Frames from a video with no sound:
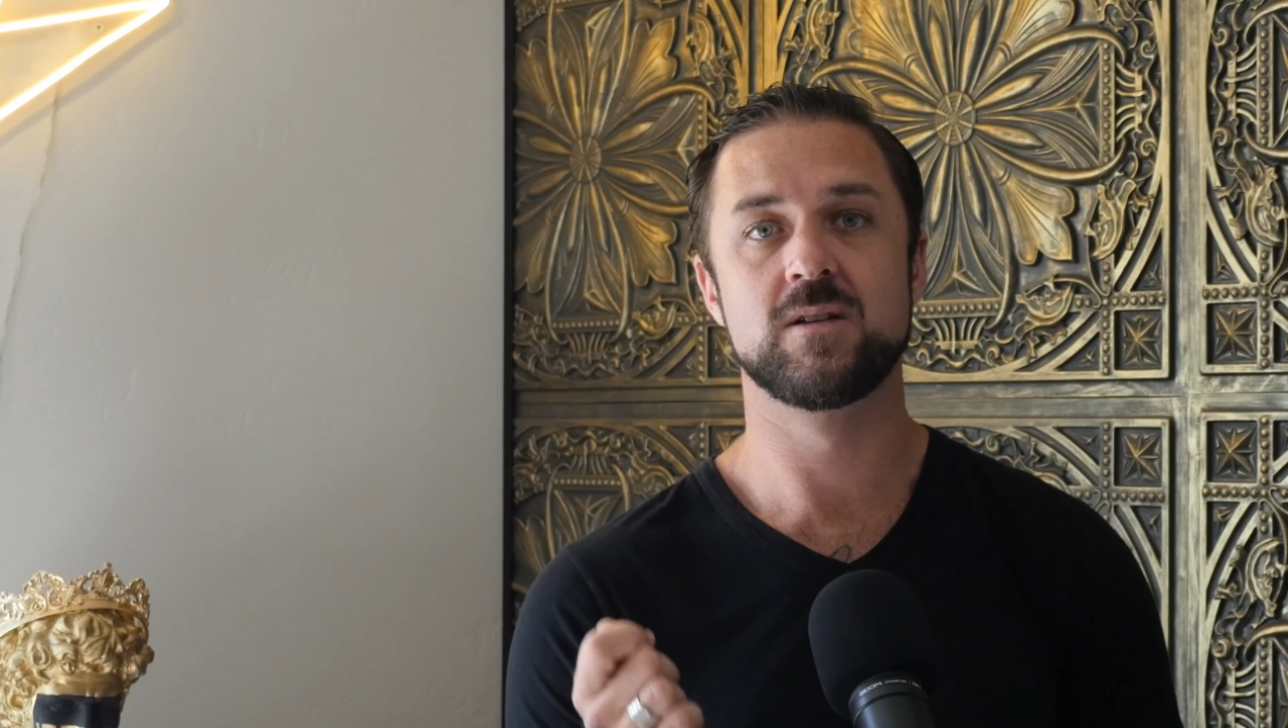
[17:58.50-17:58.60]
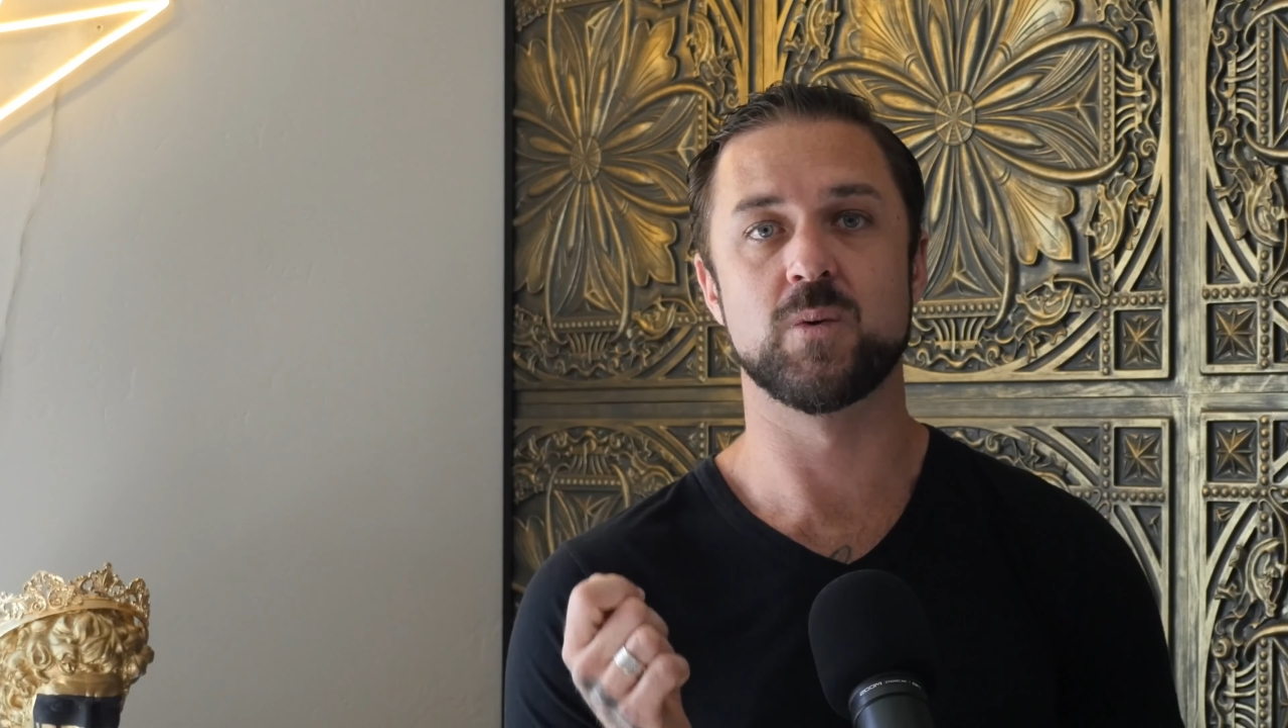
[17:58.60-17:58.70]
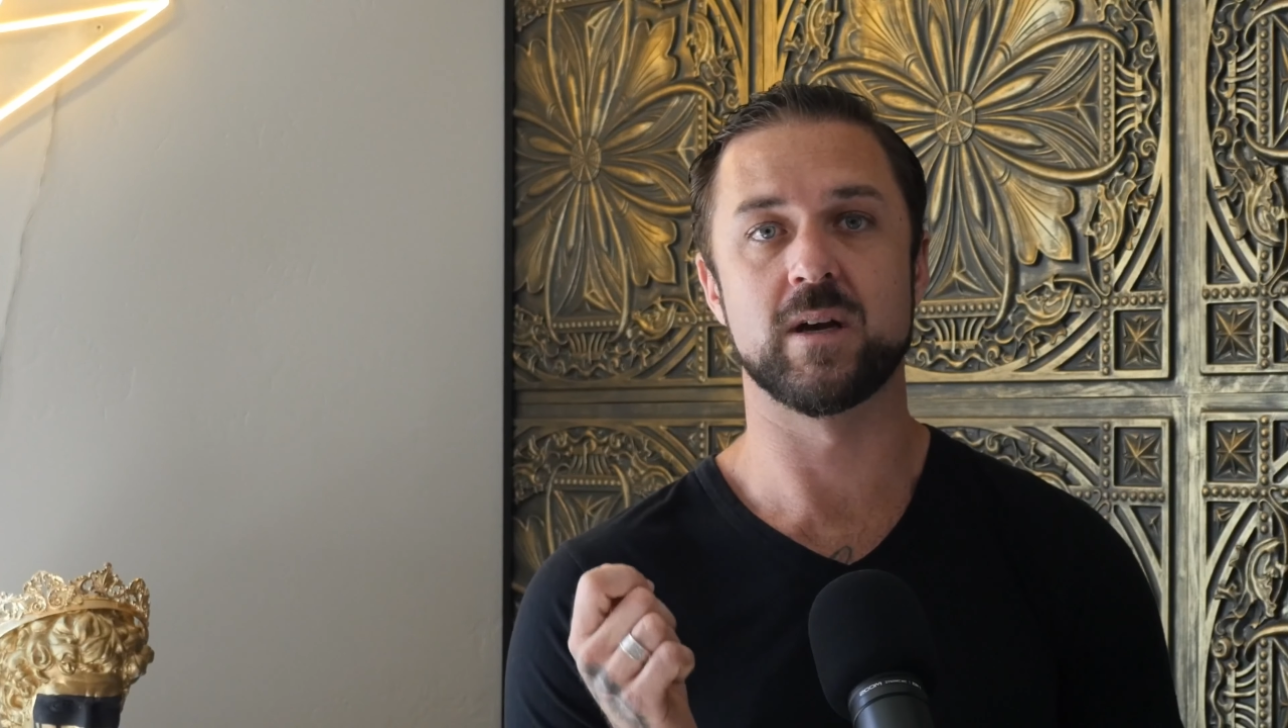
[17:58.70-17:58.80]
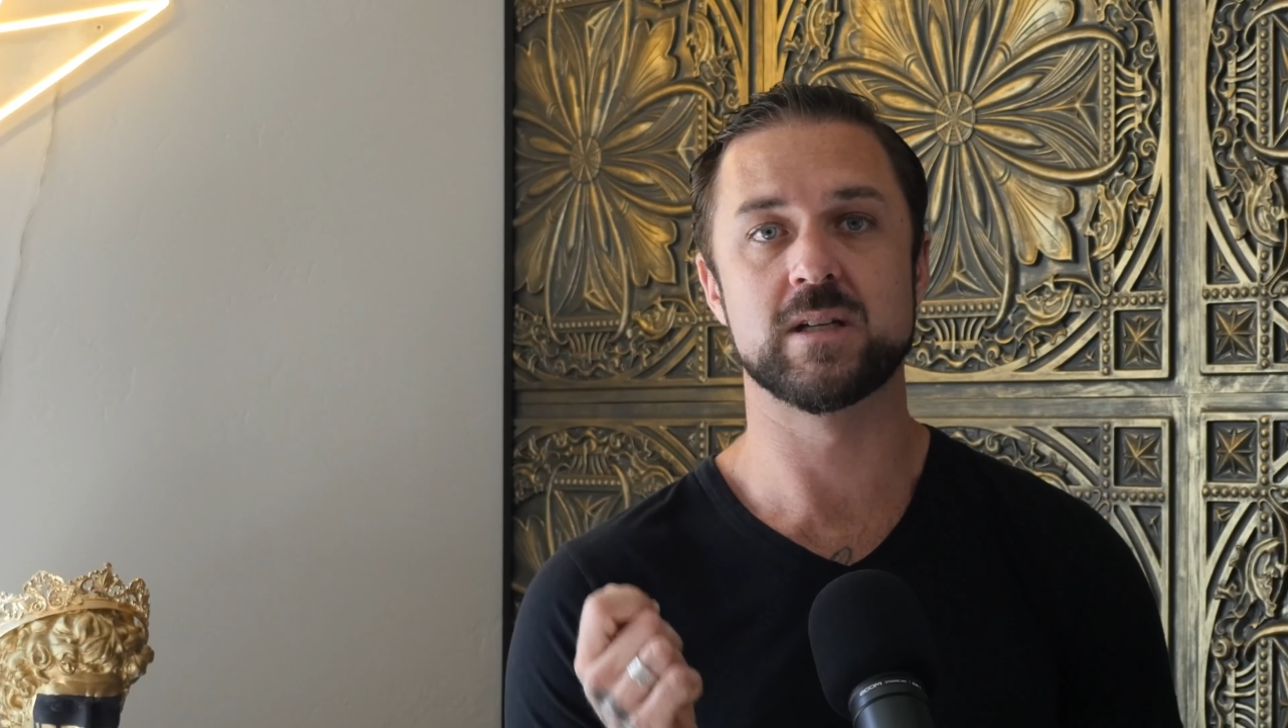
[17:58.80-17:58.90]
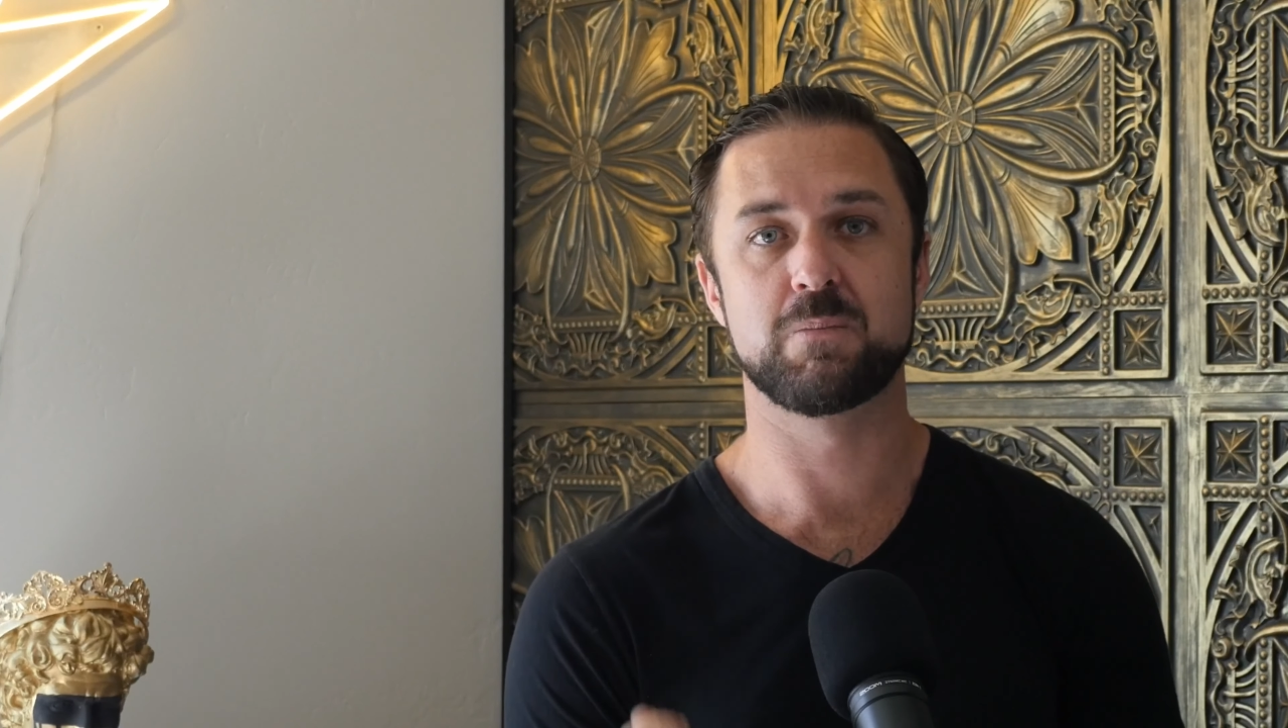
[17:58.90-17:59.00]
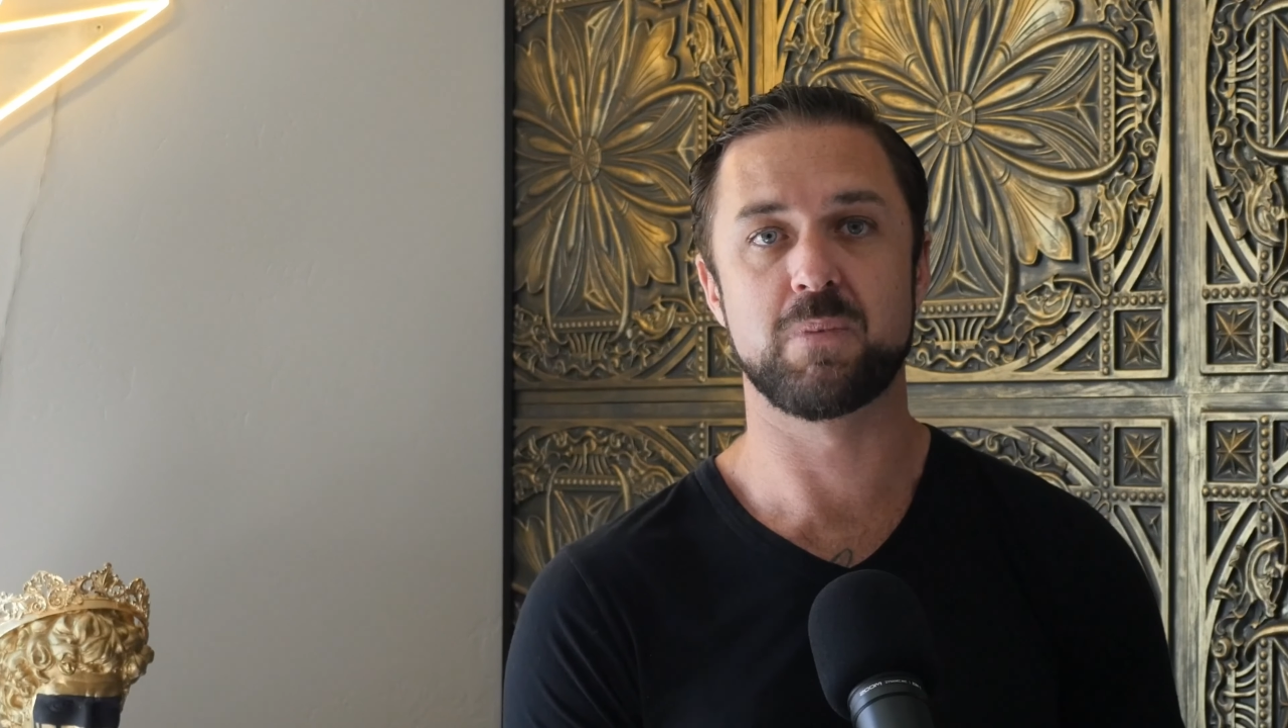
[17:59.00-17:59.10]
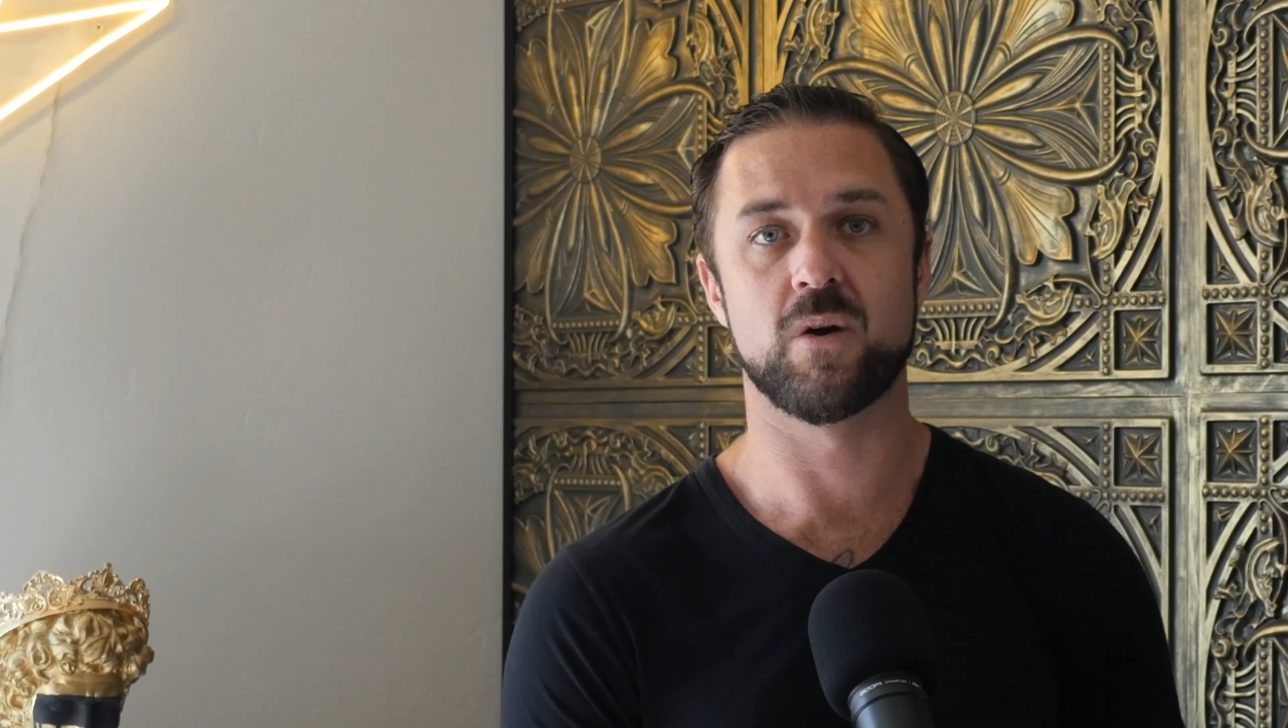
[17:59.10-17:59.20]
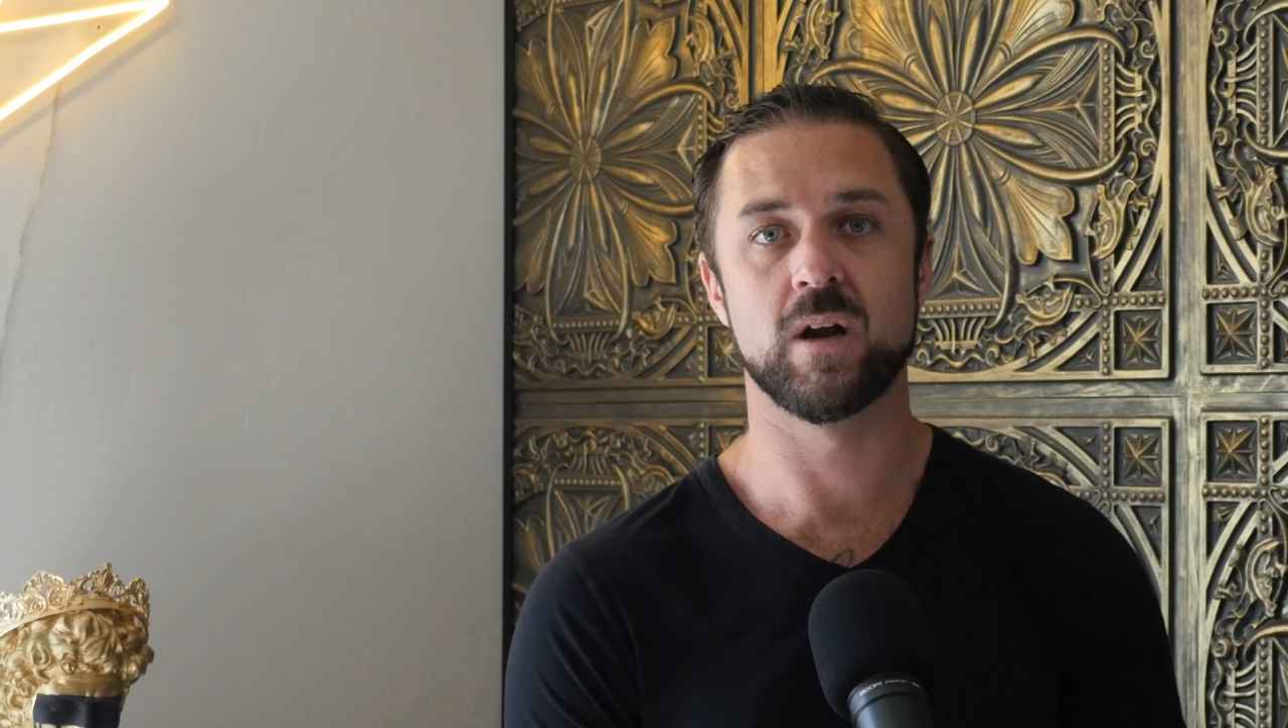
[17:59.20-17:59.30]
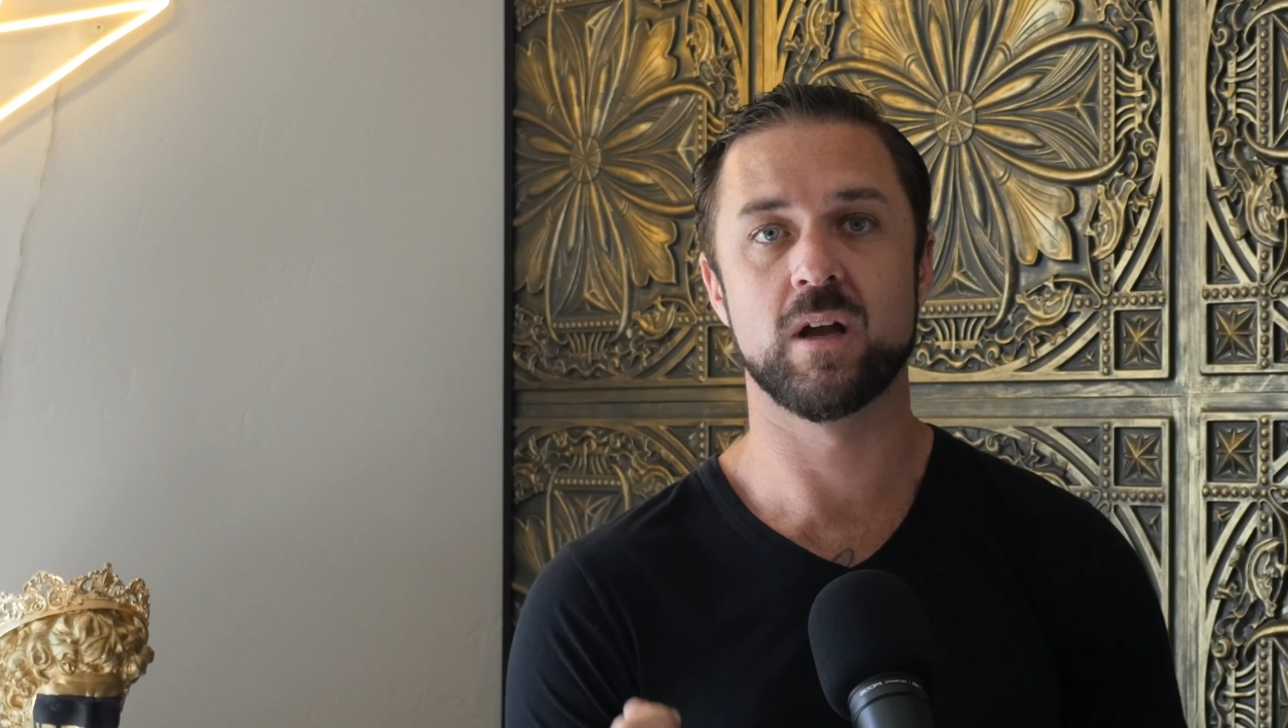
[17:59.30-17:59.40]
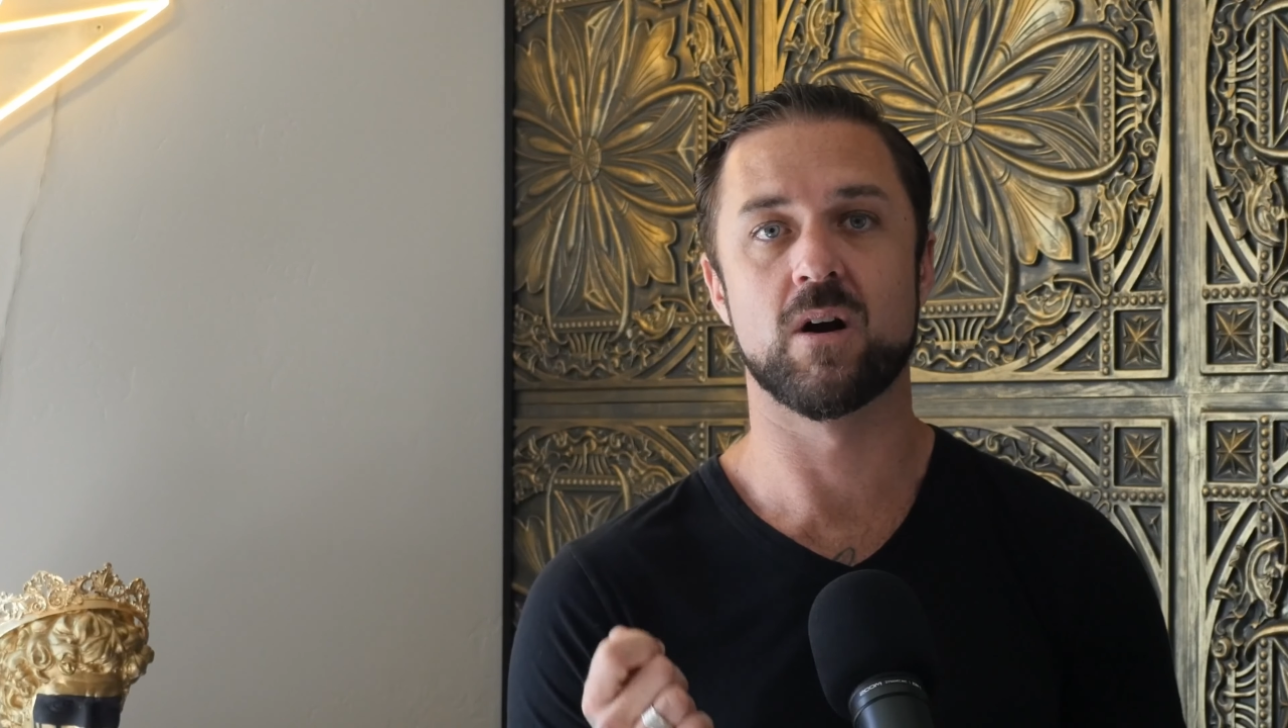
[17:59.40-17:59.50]
to
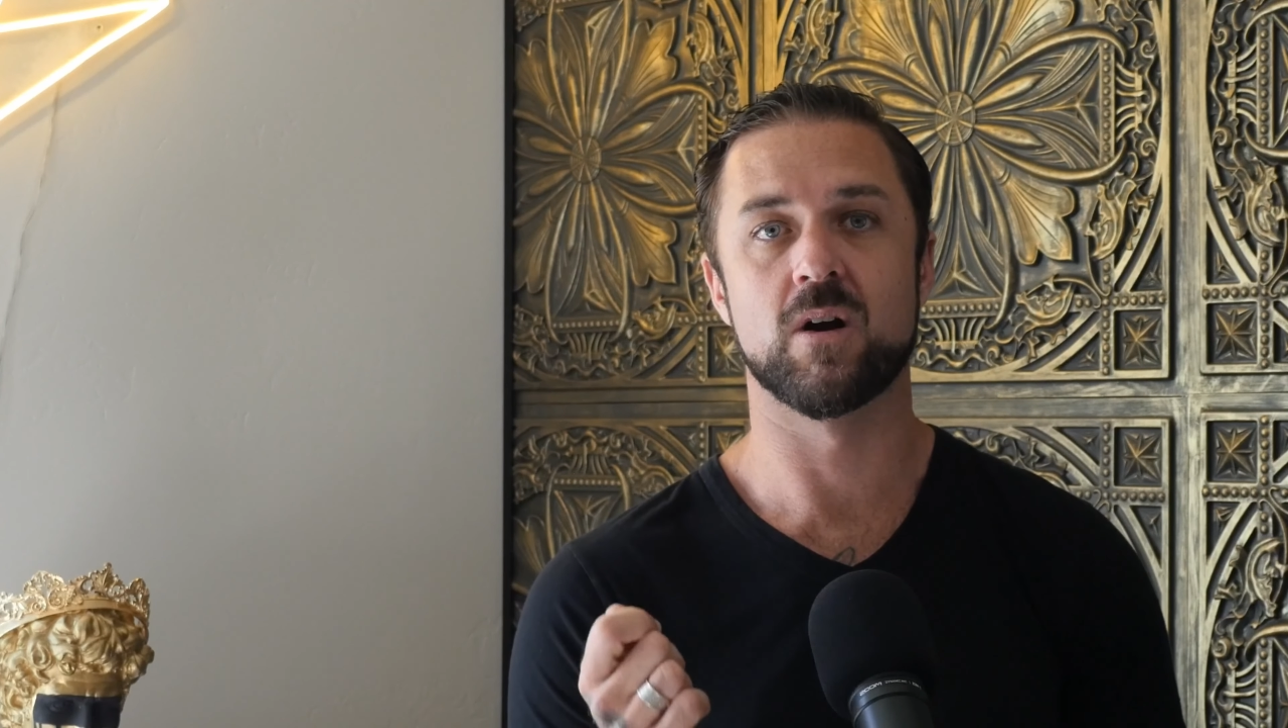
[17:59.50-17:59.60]
exploring